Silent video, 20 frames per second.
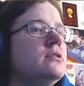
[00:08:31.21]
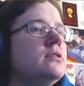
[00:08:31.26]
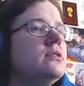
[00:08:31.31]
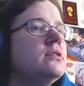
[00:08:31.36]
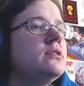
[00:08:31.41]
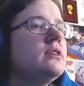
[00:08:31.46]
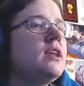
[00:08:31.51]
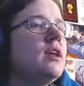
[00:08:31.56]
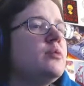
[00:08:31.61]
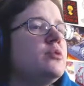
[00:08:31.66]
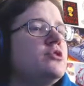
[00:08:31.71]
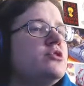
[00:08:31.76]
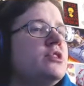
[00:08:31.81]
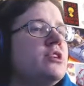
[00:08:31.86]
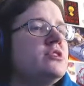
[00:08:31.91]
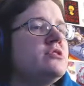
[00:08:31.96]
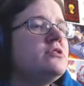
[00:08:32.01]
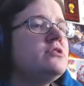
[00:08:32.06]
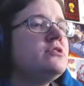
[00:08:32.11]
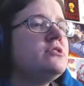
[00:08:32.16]
Glamour
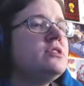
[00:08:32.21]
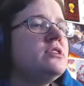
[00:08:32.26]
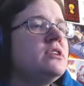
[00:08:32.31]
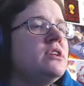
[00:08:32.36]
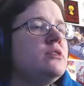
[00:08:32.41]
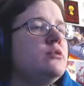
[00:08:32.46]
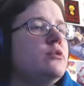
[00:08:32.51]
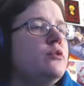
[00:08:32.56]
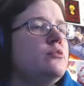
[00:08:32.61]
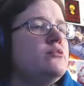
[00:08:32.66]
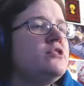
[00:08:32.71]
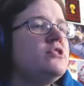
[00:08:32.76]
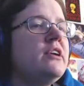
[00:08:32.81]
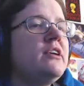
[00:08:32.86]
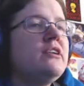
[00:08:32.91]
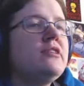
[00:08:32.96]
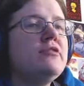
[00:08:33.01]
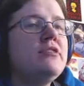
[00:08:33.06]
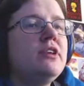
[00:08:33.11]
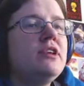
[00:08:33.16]
dressers and inn rooms are
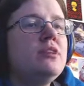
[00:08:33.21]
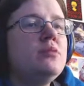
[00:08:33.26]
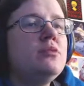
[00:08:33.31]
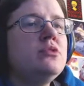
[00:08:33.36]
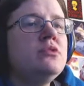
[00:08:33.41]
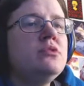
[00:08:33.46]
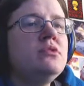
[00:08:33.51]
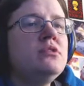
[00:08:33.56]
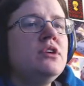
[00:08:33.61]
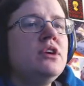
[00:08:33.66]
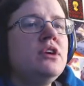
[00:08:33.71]
now available.